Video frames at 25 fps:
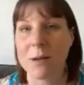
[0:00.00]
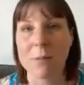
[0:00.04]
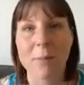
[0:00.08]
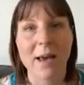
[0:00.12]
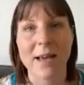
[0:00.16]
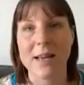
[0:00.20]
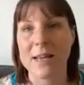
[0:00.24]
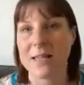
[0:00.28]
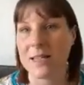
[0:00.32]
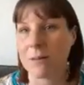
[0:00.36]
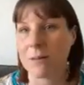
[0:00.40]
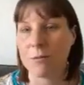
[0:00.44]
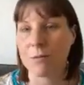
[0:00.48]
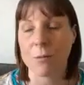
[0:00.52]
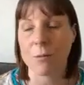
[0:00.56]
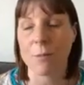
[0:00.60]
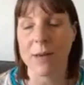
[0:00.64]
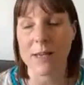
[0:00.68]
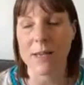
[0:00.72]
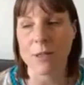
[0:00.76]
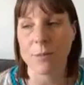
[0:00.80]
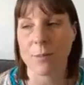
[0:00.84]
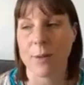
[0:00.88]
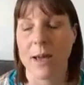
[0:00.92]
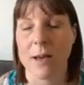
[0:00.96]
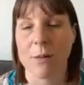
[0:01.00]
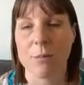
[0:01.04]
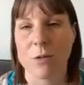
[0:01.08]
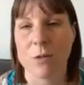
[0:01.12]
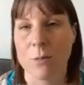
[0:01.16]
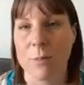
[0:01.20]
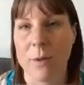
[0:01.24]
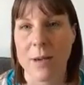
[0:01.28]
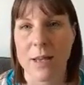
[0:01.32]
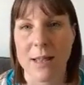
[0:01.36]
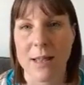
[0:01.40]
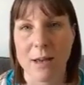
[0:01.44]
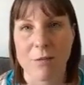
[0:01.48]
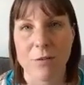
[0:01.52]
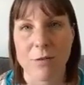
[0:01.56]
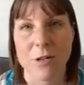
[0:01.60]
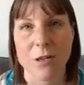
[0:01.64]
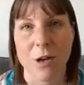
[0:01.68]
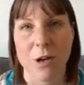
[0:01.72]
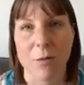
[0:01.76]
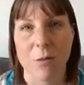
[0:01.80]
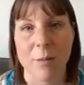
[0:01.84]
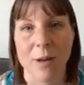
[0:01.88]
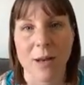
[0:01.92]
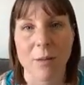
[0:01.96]
amazing for me to be able to be there for
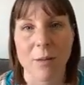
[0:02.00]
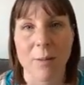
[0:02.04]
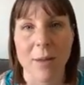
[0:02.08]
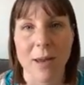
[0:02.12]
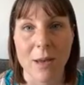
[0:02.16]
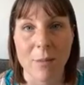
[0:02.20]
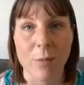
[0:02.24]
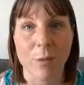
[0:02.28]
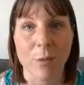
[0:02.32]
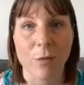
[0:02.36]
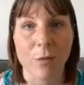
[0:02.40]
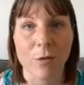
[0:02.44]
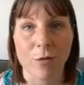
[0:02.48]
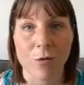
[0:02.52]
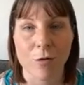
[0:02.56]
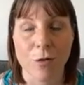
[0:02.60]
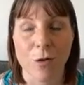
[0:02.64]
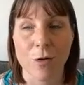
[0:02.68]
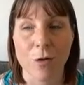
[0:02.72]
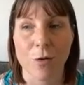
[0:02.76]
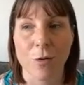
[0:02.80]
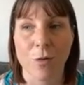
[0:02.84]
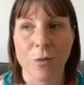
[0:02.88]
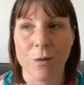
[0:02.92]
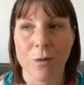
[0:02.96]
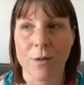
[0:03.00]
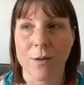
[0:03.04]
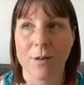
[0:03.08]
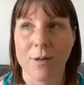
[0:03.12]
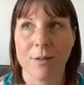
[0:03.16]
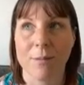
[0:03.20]
so many people through